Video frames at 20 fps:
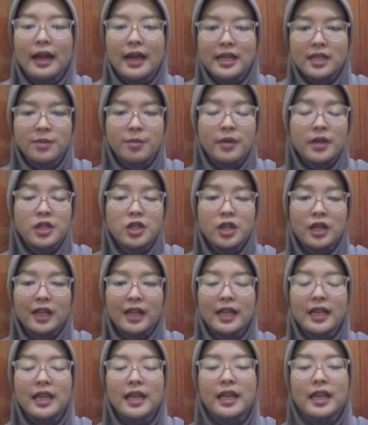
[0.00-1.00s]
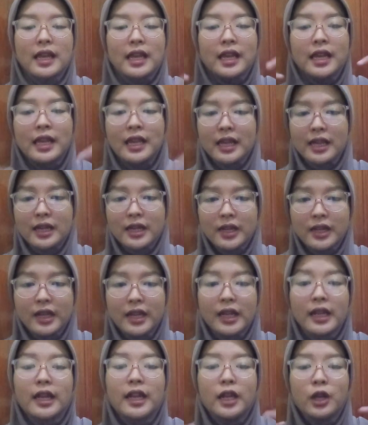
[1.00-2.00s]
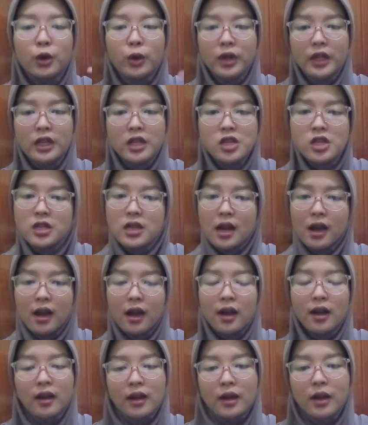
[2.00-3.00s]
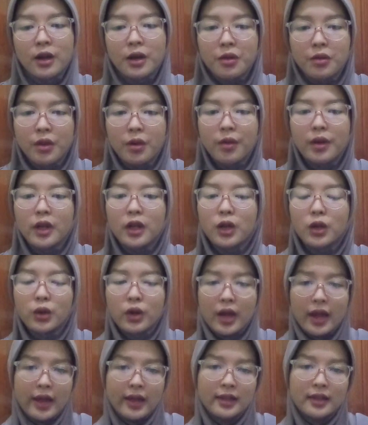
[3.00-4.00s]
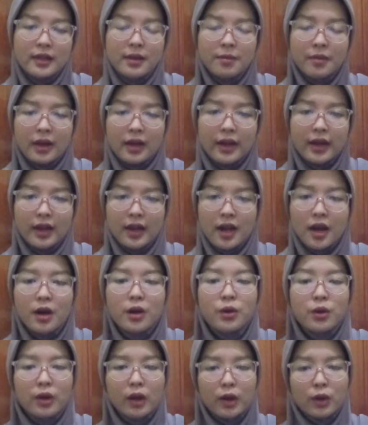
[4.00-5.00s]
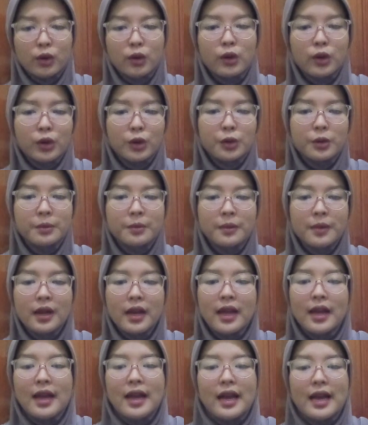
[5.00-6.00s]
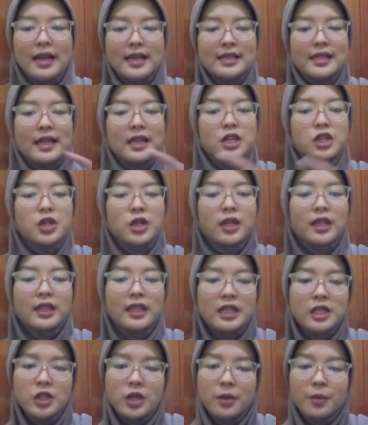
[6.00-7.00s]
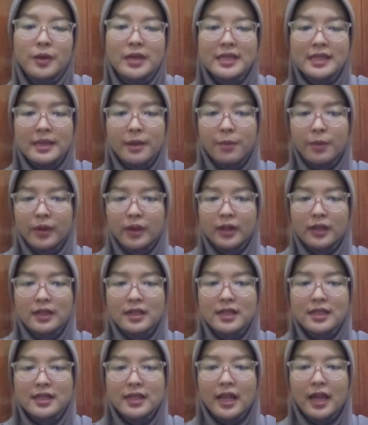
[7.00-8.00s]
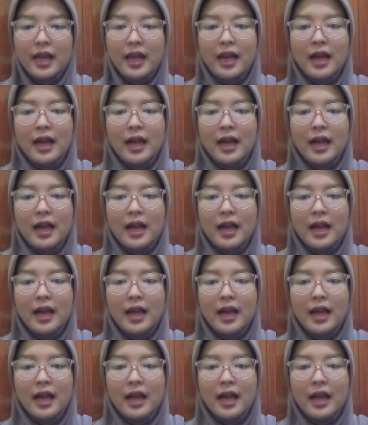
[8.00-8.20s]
especially here in Indonesia. We will look at the Merdeka curriculum, essential teaching principles,